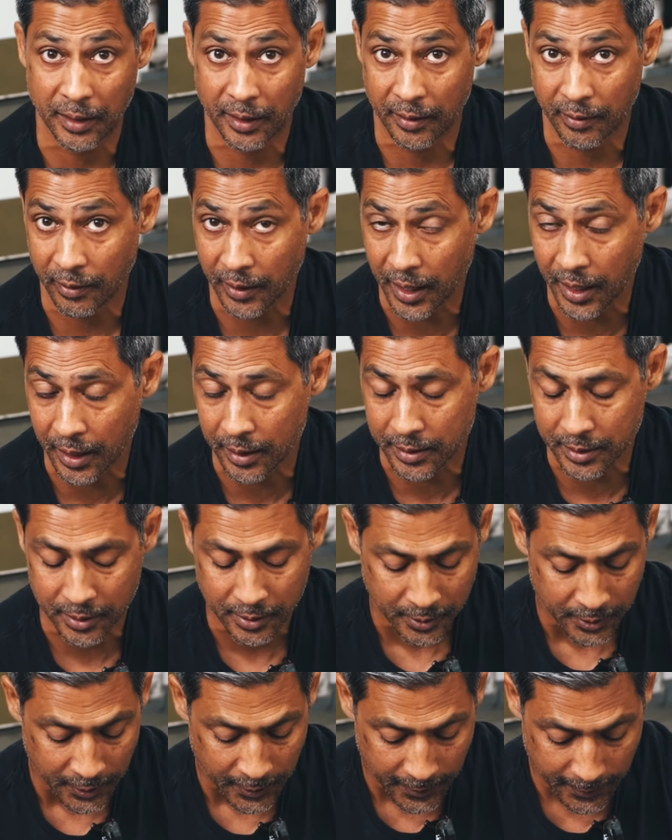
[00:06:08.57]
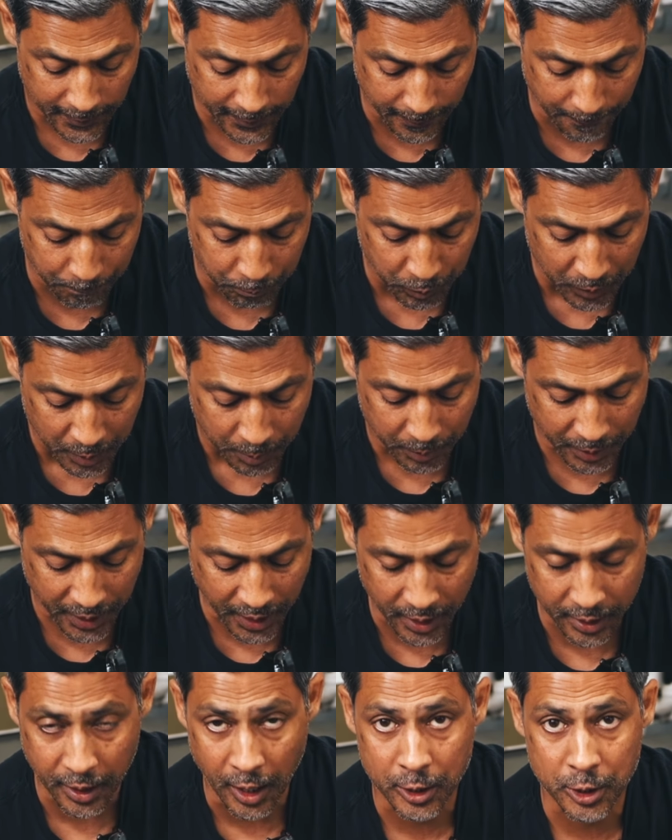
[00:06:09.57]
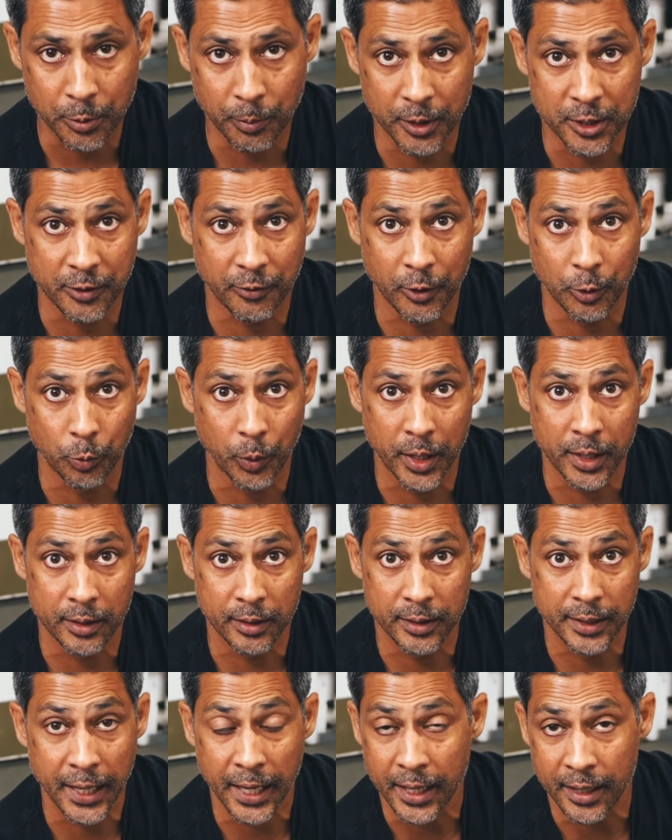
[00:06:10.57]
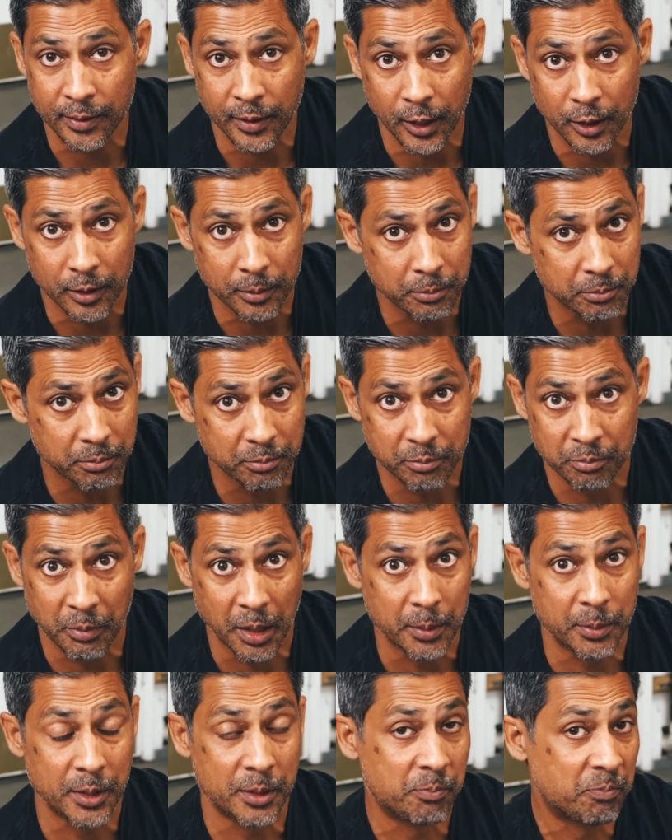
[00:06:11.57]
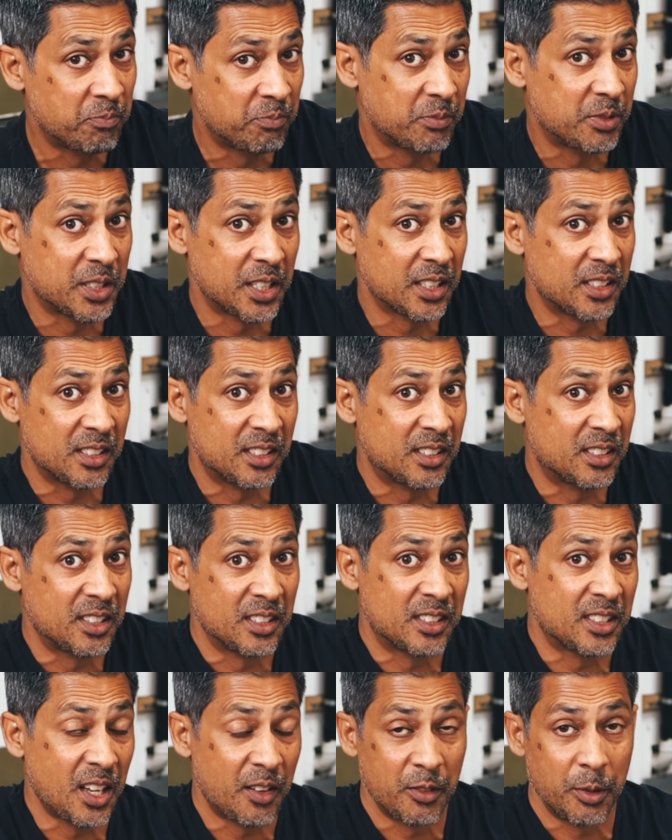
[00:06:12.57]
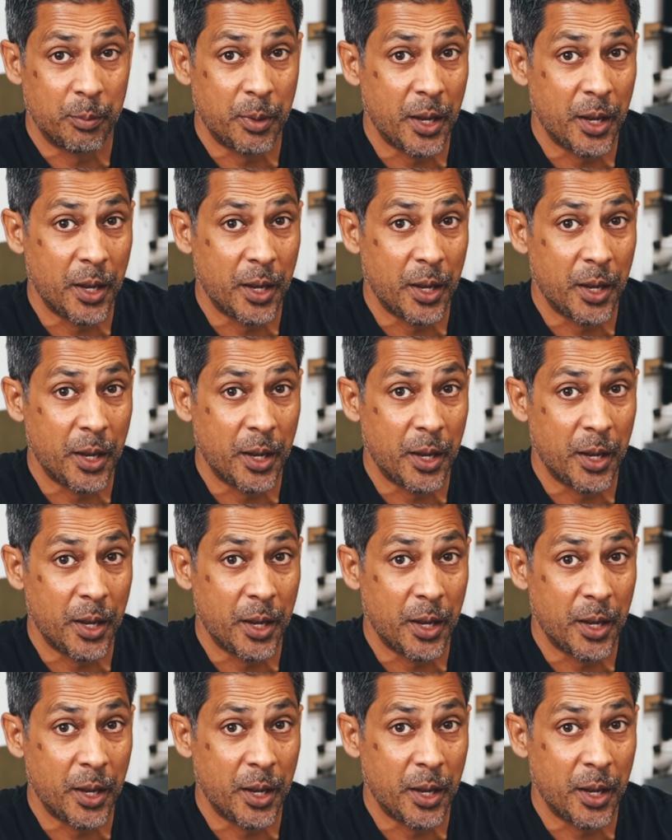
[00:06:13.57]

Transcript: like that. But yeah, not too much of a weight gain there. Maybe 6 to 7